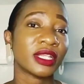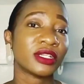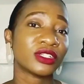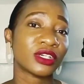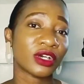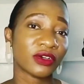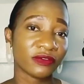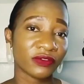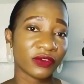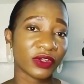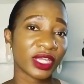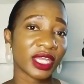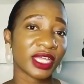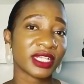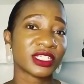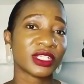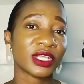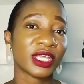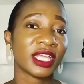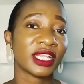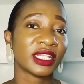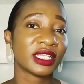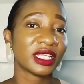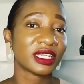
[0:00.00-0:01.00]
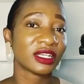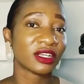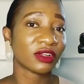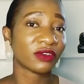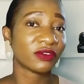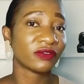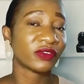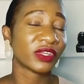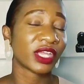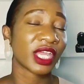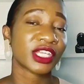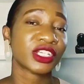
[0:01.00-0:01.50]
don't forget to hit the
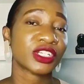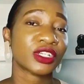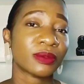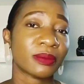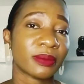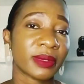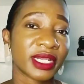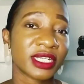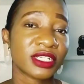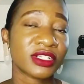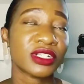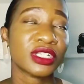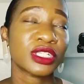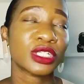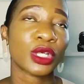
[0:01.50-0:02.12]
notification button